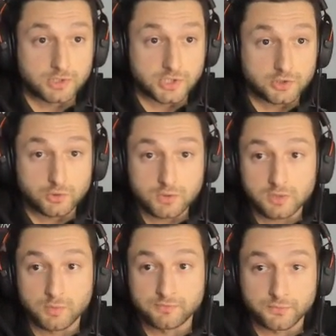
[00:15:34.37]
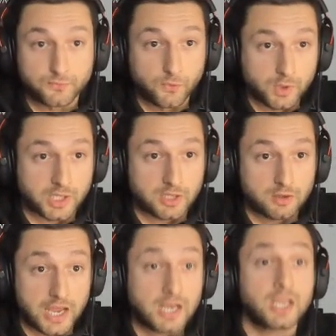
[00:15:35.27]
Chucky went for 40,
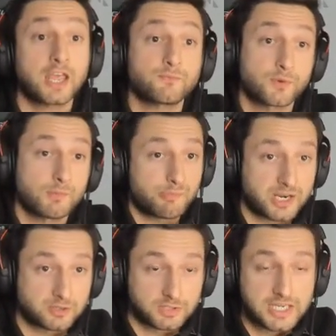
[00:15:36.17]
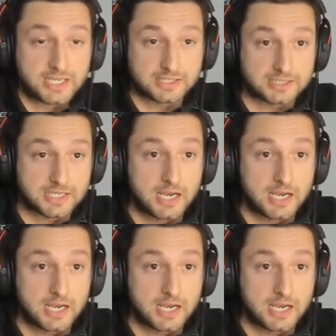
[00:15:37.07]
and he came from a better league at the time.